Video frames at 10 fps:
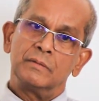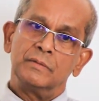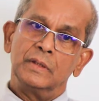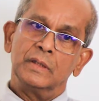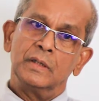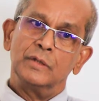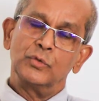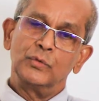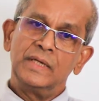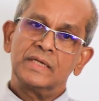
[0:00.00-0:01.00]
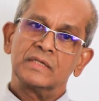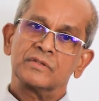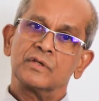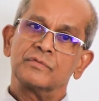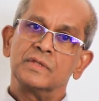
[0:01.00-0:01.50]
The
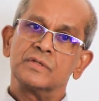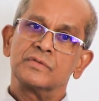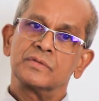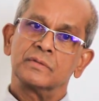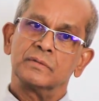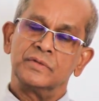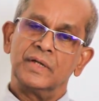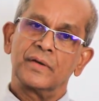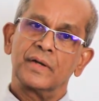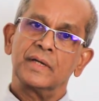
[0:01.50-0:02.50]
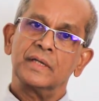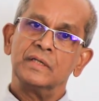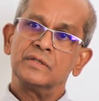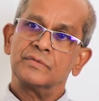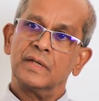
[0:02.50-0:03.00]
uniqueness of this generator
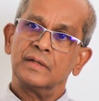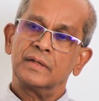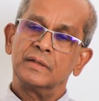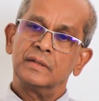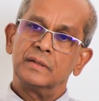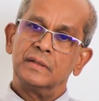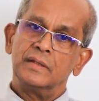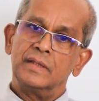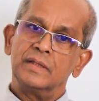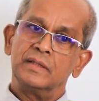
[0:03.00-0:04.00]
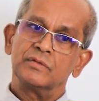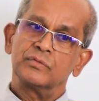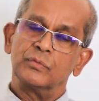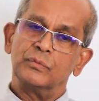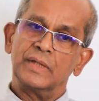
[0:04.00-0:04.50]
is that it
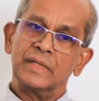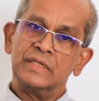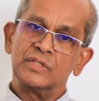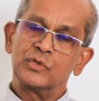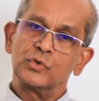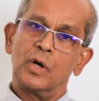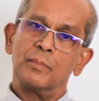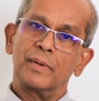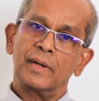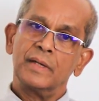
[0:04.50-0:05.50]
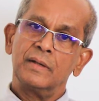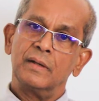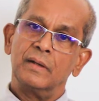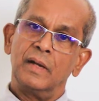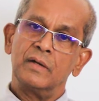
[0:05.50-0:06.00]
is very easy to operate
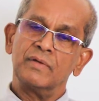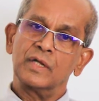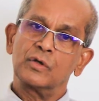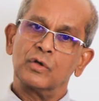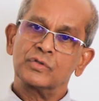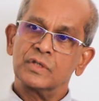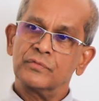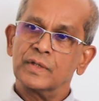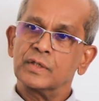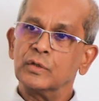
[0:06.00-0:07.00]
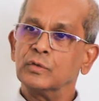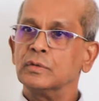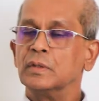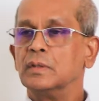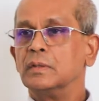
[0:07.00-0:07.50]
and very cost
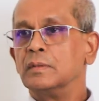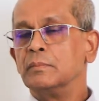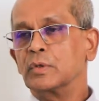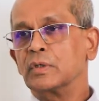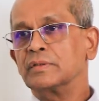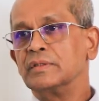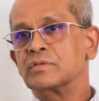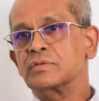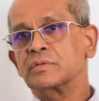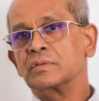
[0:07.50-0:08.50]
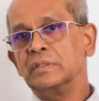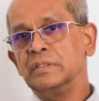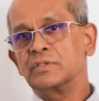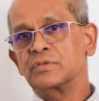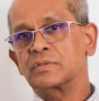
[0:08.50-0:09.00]
effective, because this
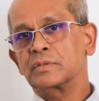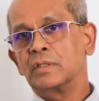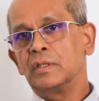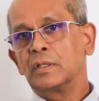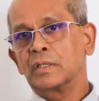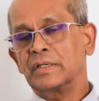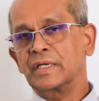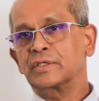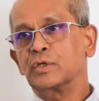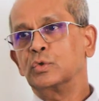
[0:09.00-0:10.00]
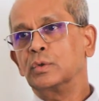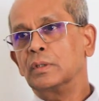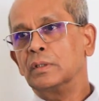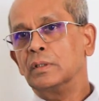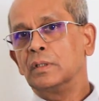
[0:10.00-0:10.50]
is connected
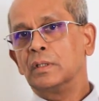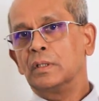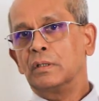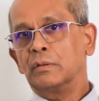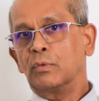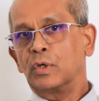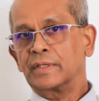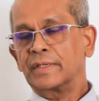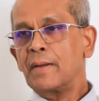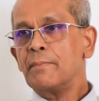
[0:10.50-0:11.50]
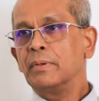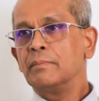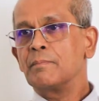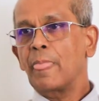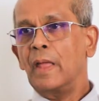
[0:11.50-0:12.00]
to a water tap
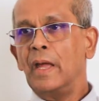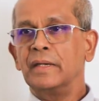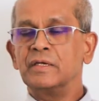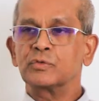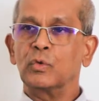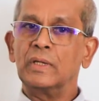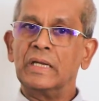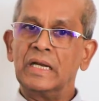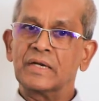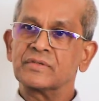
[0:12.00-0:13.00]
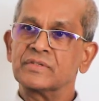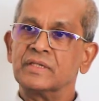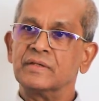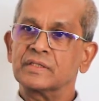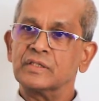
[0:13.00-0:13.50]
and it's only
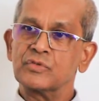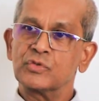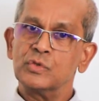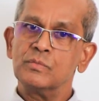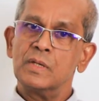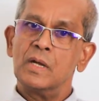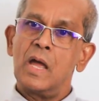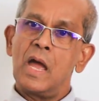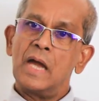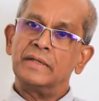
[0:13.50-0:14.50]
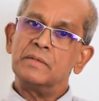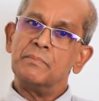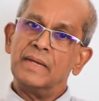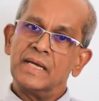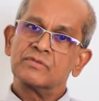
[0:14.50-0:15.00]
electricity that consumes, and it
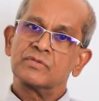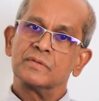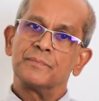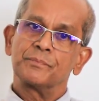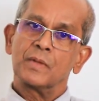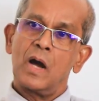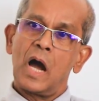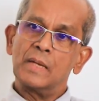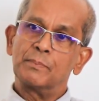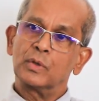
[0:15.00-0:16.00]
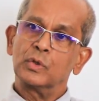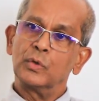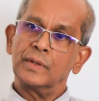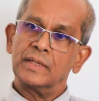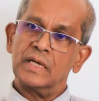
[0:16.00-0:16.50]
makes
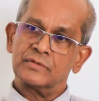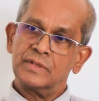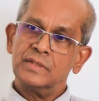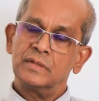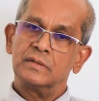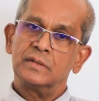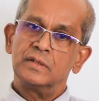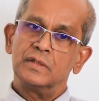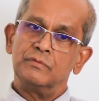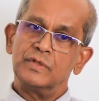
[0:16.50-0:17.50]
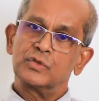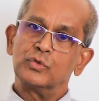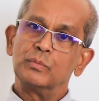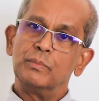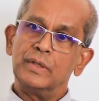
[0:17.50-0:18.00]
hypochloric acid which
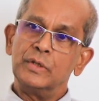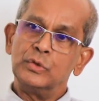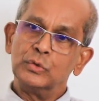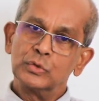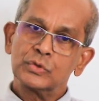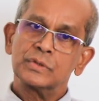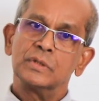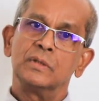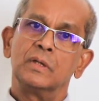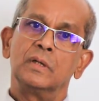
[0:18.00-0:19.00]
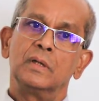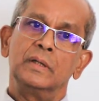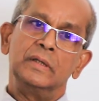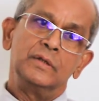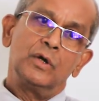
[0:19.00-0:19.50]
could be used
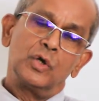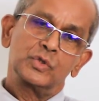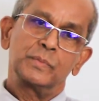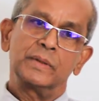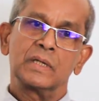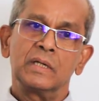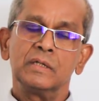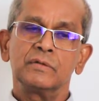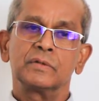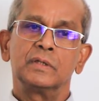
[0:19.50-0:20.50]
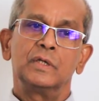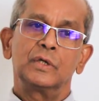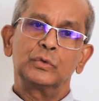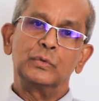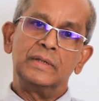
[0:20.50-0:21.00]
in the hospitals
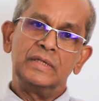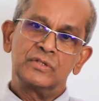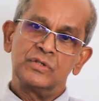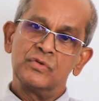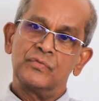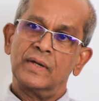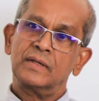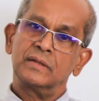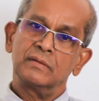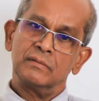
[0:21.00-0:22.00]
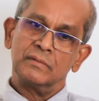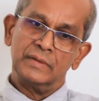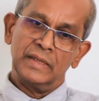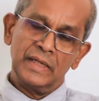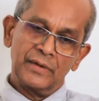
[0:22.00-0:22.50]
to disinfect
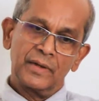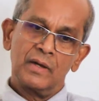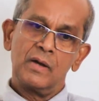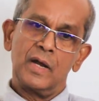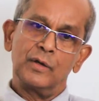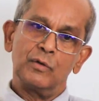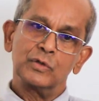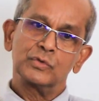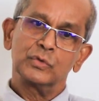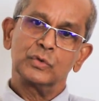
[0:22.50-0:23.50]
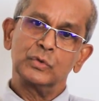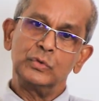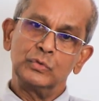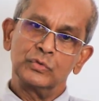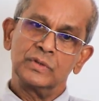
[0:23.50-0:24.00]
the area and also to
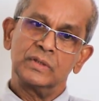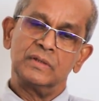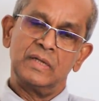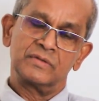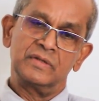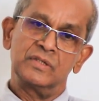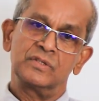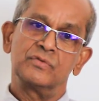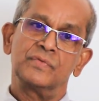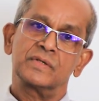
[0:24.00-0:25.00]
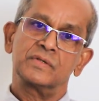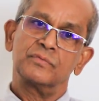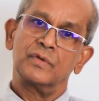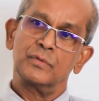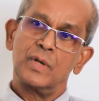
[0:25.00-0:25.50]
use it as a
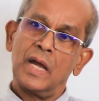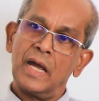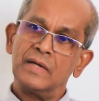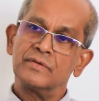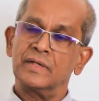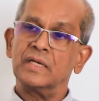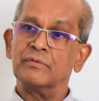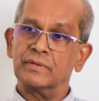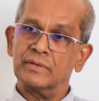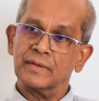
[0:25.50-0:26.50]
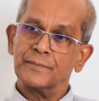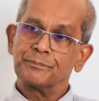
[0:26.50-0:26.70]
disinfection for your hands and everything.